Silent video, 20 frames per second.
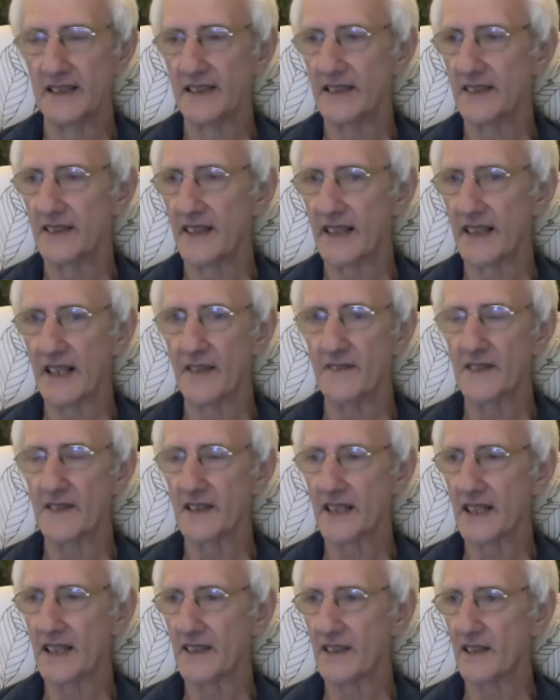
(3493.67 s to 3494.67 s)
And then after
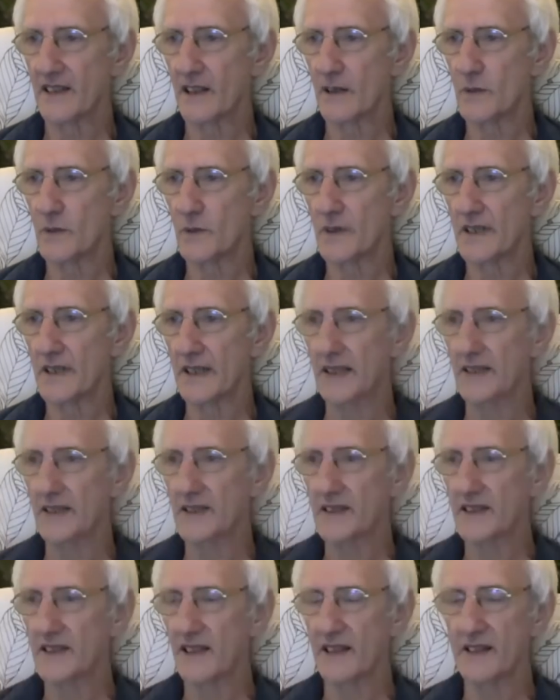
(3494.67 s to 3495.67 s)
that, the hard work
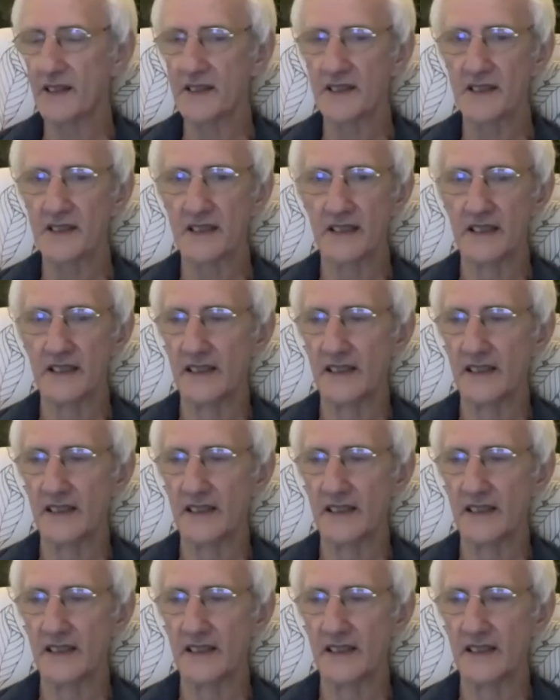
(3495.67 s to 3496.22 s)
starts.